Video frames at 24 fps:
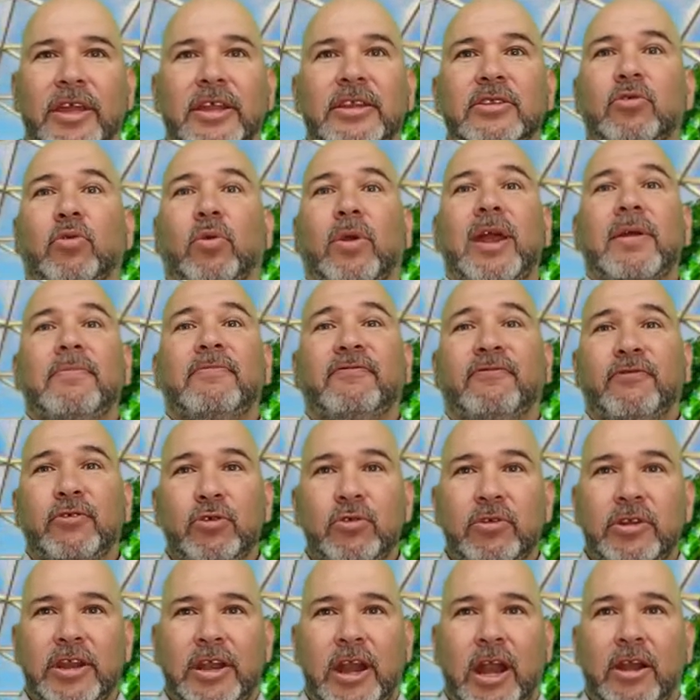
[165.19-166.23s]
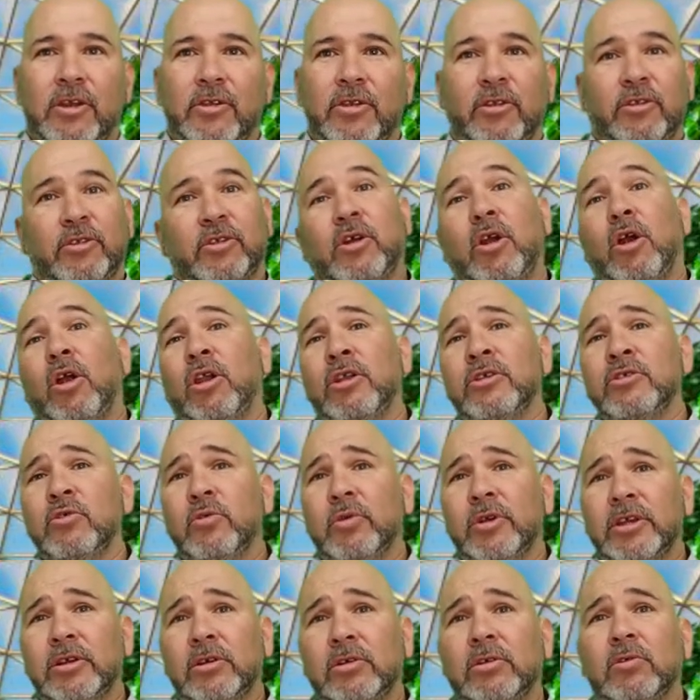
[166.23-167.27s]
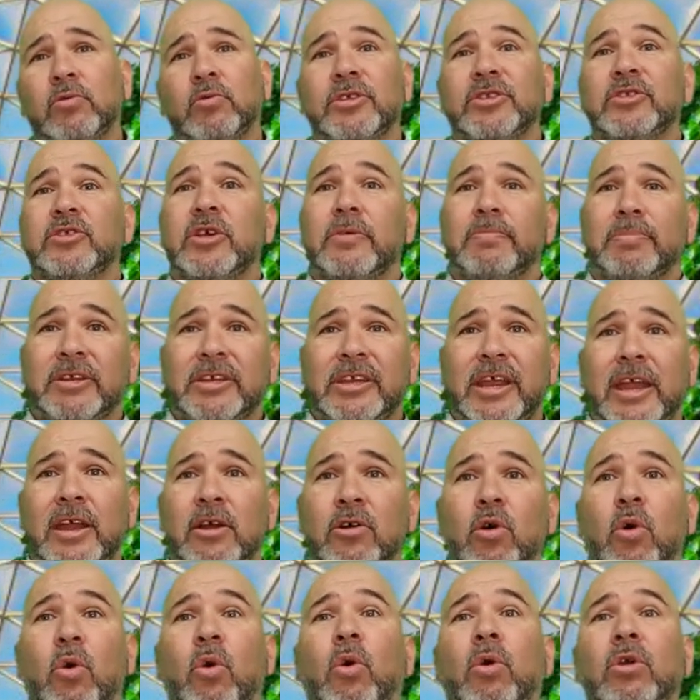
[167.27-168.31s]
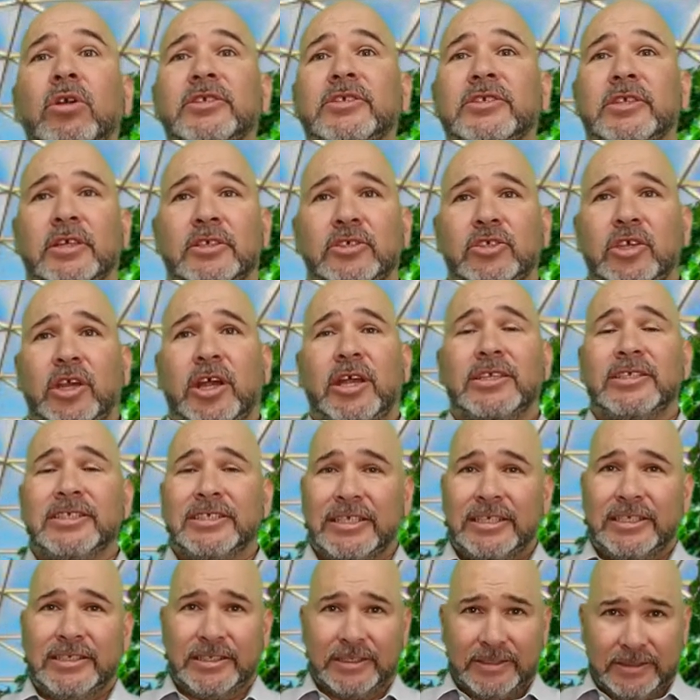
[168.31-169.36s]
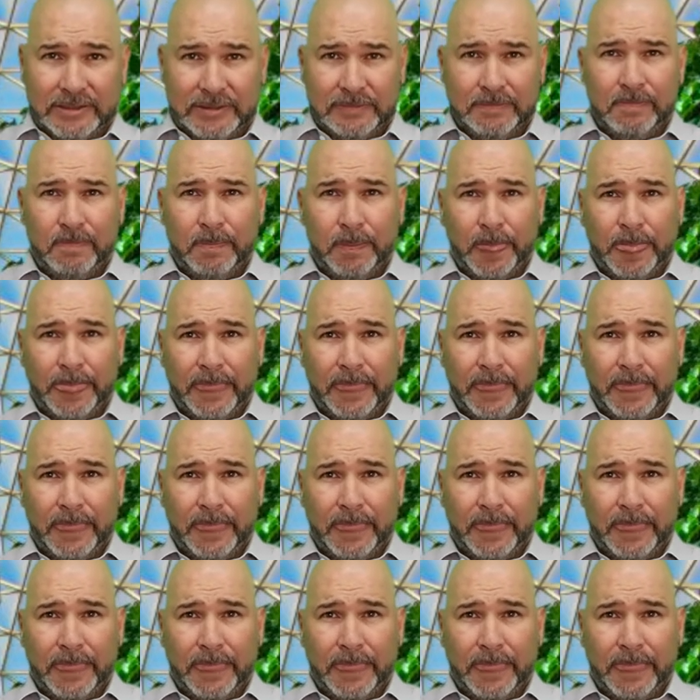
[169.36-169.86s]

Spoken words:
then grab food at either the Garden Grill with Chip and Dale or Sunshine Seasons.